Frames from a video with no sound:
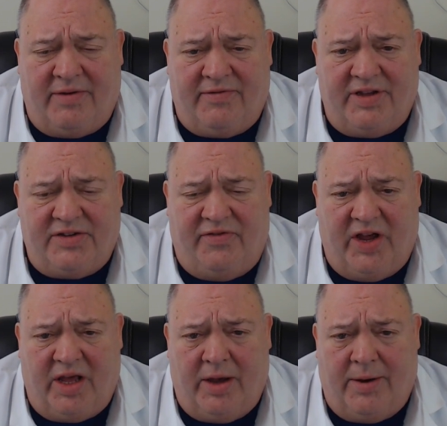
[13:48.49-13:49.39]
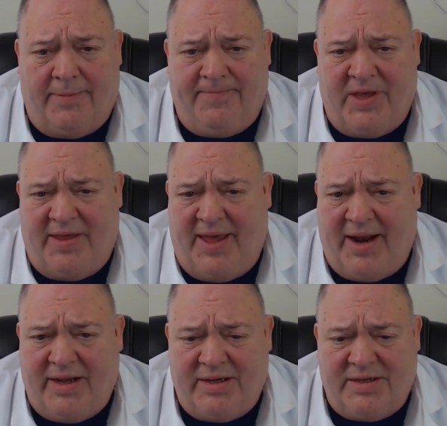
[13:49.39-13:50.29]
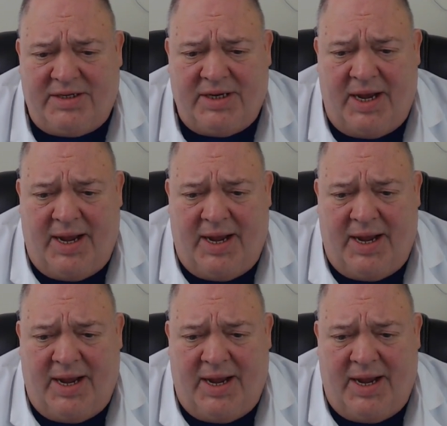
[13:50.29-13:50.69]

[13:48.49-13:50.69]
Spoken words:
of this video, and that is